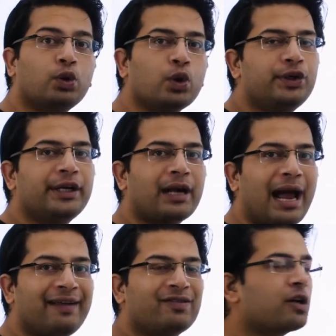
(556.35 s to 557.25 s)
to
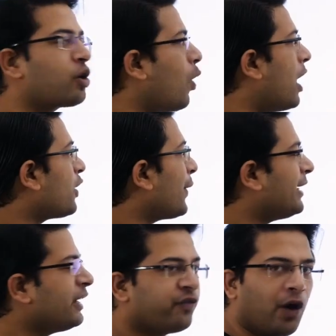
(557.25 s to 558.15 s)
derive the
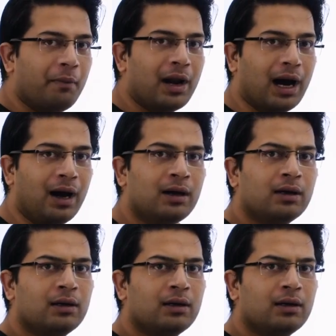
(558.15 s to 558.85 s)
quadratic formula